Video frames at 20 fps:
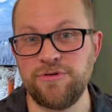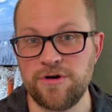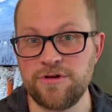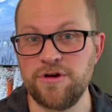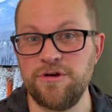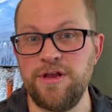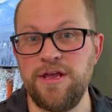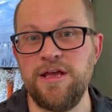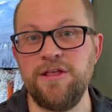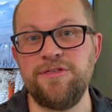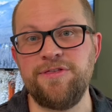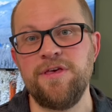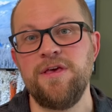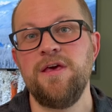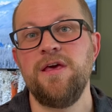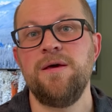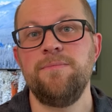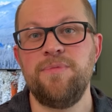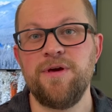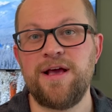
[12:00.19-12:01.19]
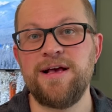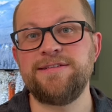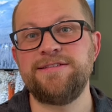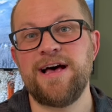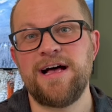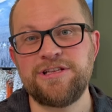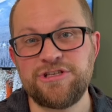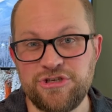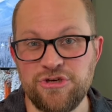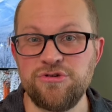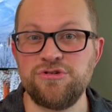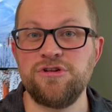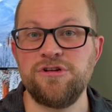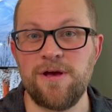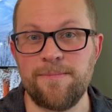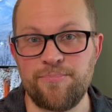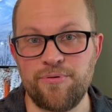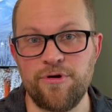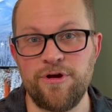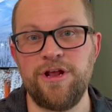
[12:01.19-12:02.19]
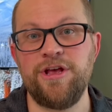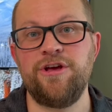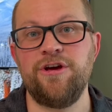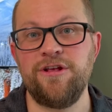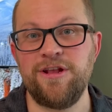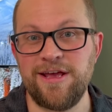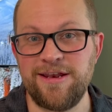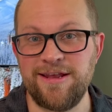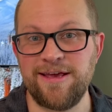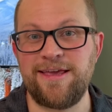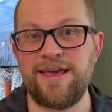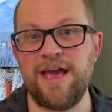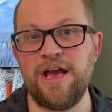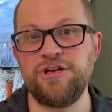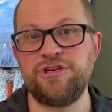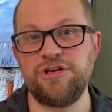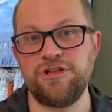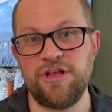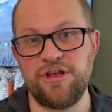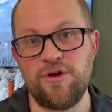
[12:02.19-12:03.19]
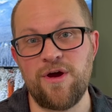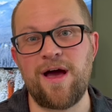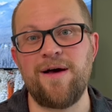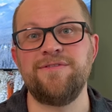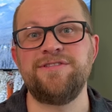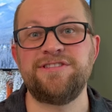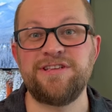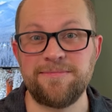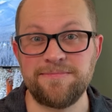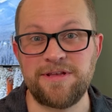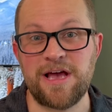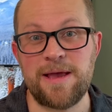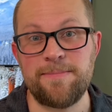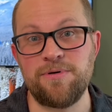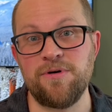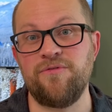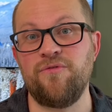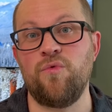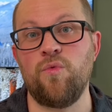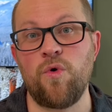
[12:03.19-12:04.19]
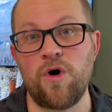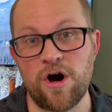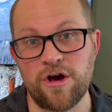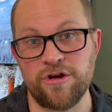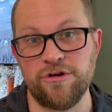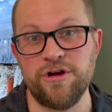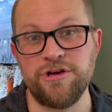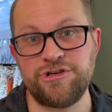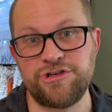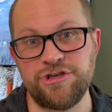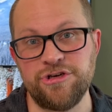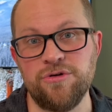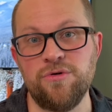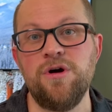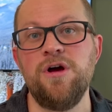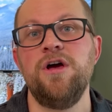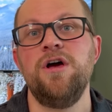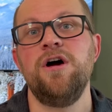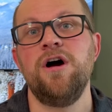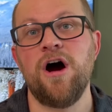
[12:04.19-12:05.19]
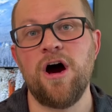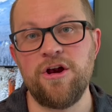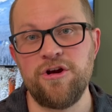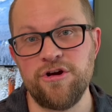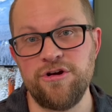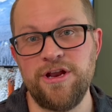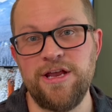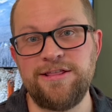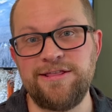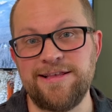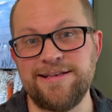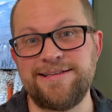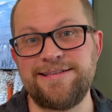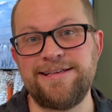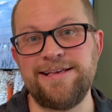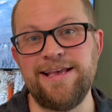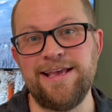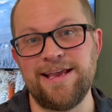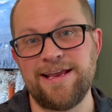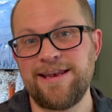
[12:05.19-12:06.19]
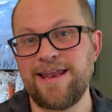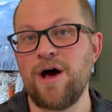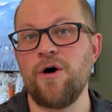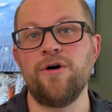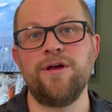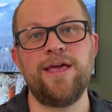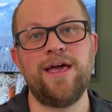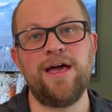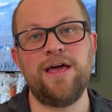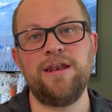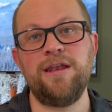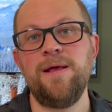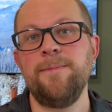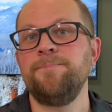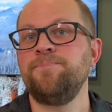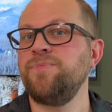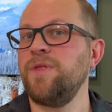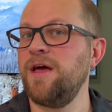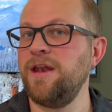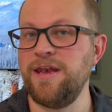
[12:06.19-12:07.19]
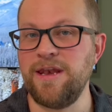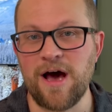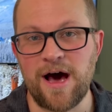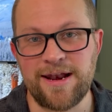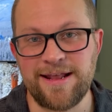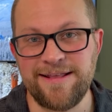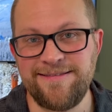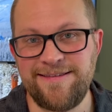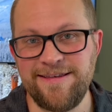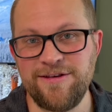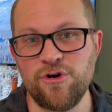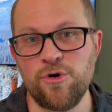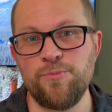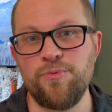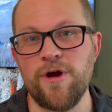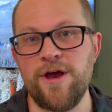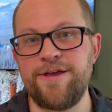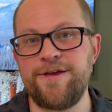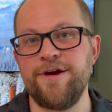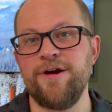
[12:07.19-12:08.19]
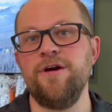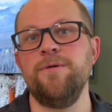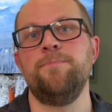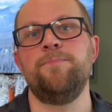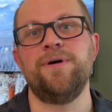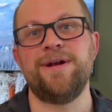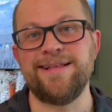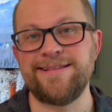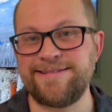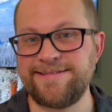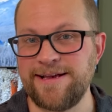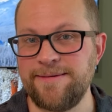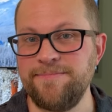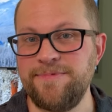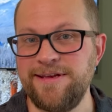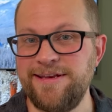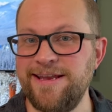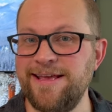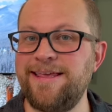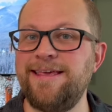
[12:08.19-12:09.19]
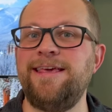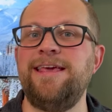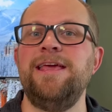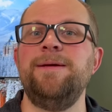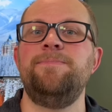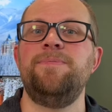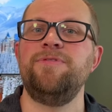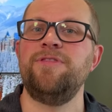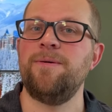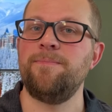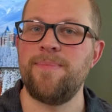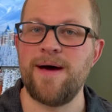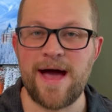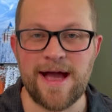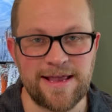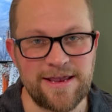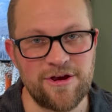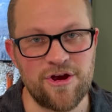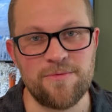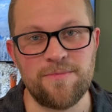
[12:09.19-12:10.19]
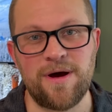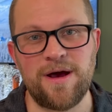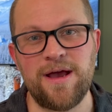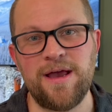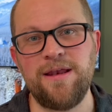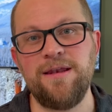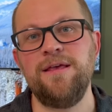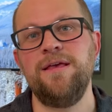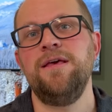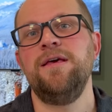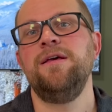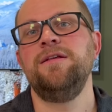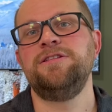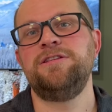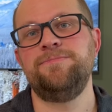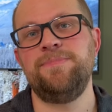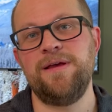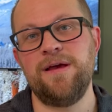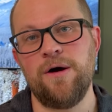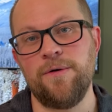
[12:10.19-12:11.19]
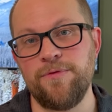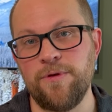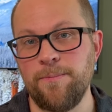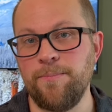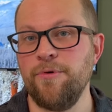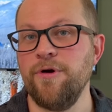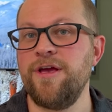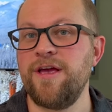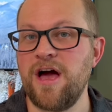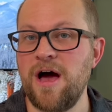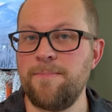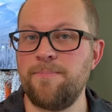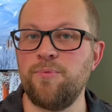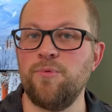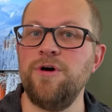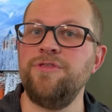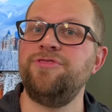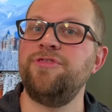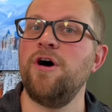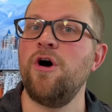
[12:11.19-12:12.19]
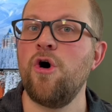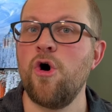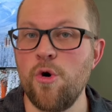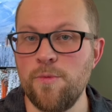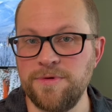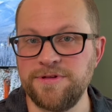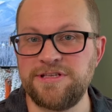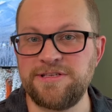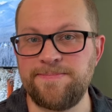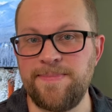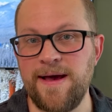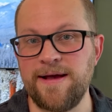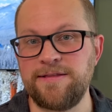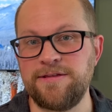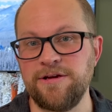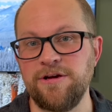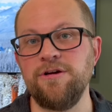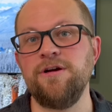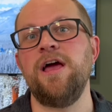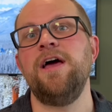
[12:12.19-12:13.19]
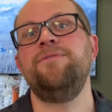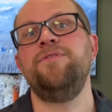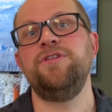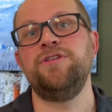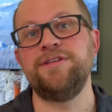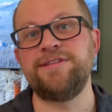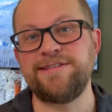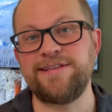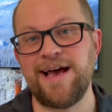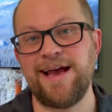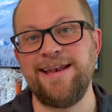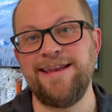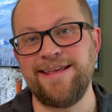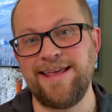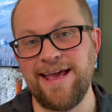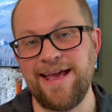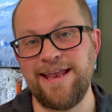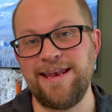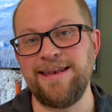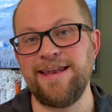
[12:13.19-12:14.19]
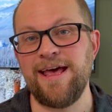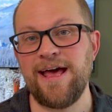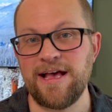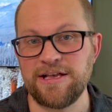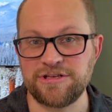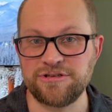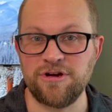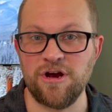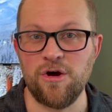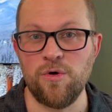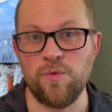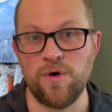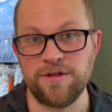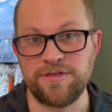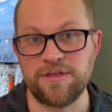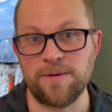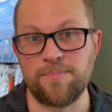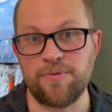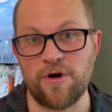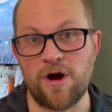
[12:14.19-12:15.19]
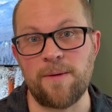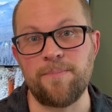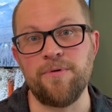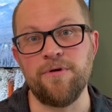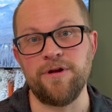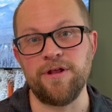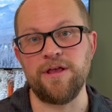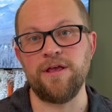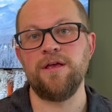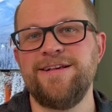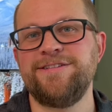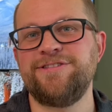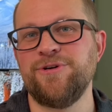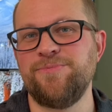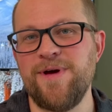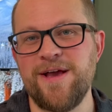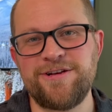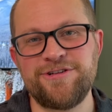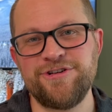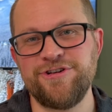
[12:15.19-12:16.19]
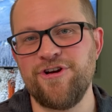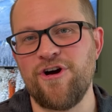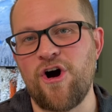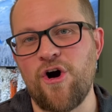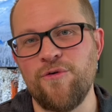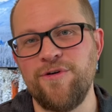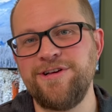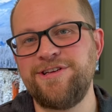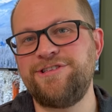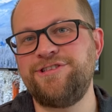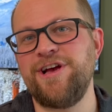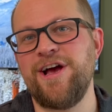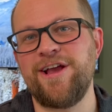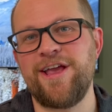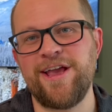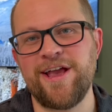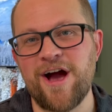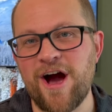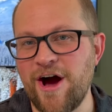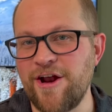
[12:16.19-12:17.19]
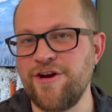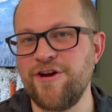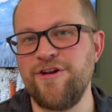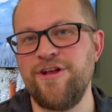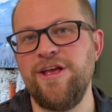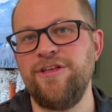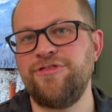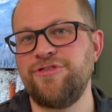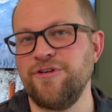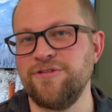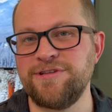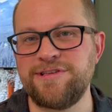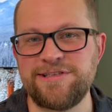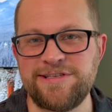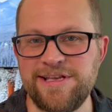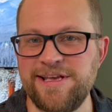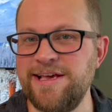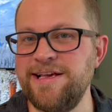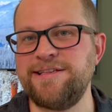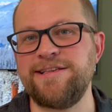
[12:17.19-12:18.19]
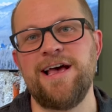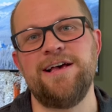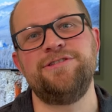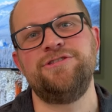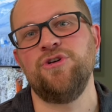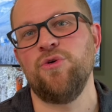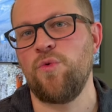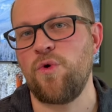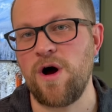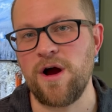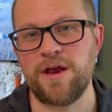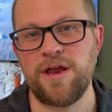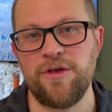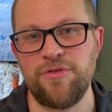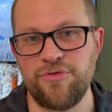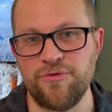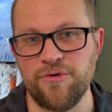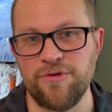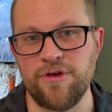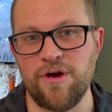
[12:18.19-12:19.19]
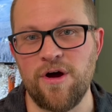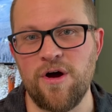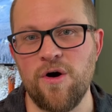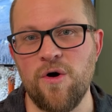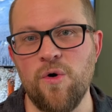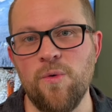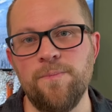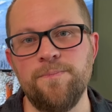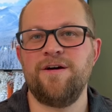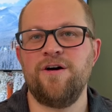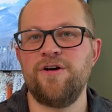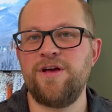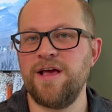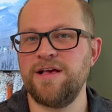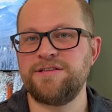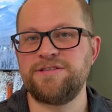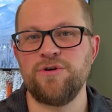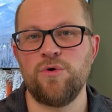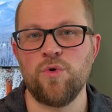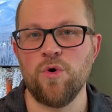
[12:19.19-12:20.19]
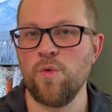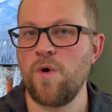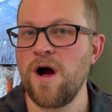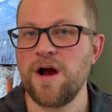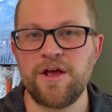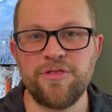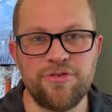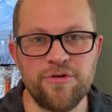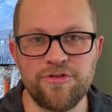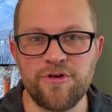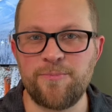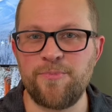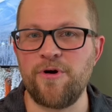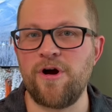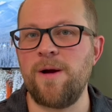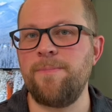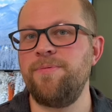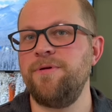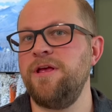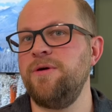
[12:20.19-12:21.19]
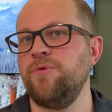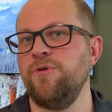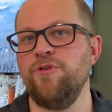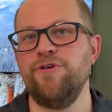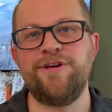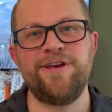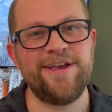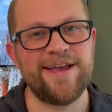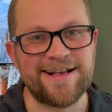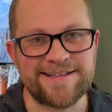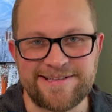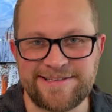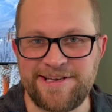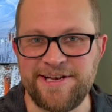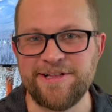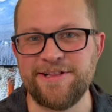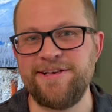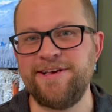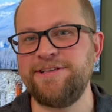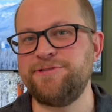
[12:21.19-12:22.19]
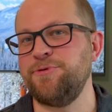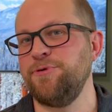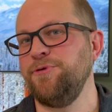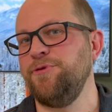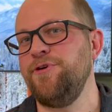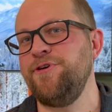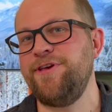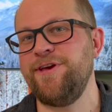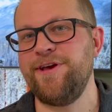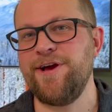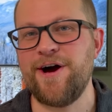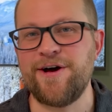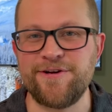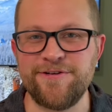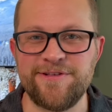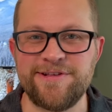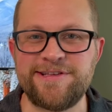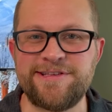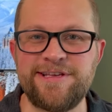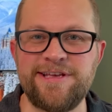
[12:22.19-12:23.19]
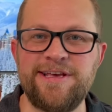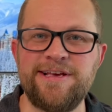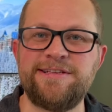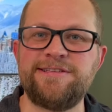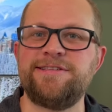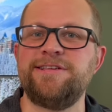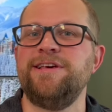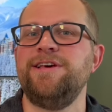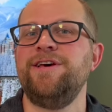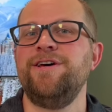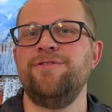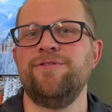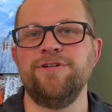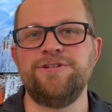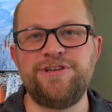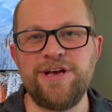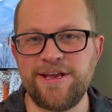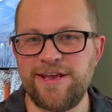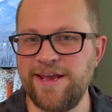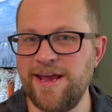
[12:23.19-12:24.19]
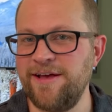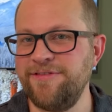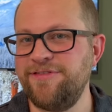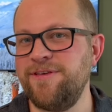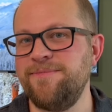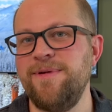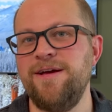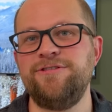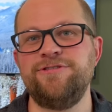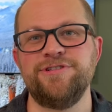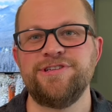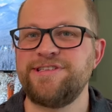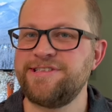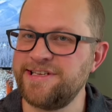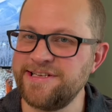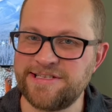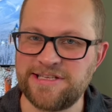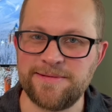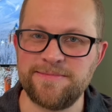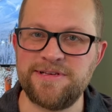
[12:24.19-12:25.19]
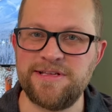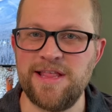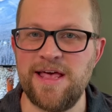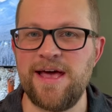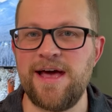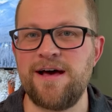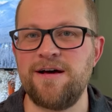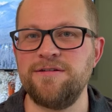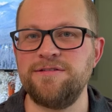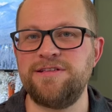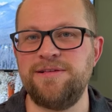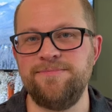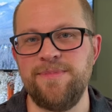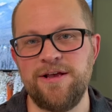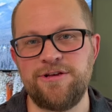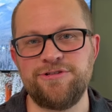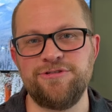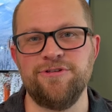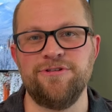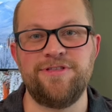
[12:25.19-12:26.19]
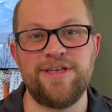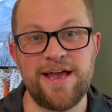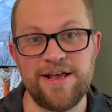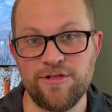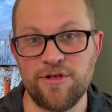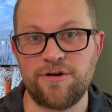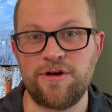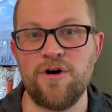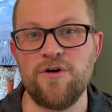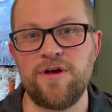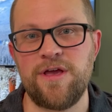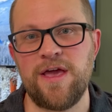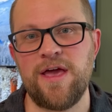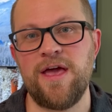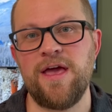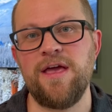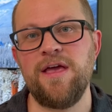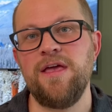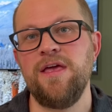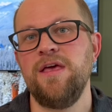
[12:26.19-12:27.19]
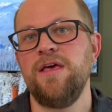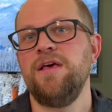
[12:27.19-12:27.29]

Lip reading: underneath, because that's usually a pretty good indication that you have some type of water issue underneath the sink. Now again, not a deal breaker, but it's something to keep in the back of your mind to be able to bring up with the home inspector if you decide to get into escrow with the property. So make sure you're always checking underneath those sinks as you're walking through the home. Okay, so we're walking through the property, we're looking at ceilings, we're looking under the sinks, we're checking out the major systems in the house to make sure they look okay.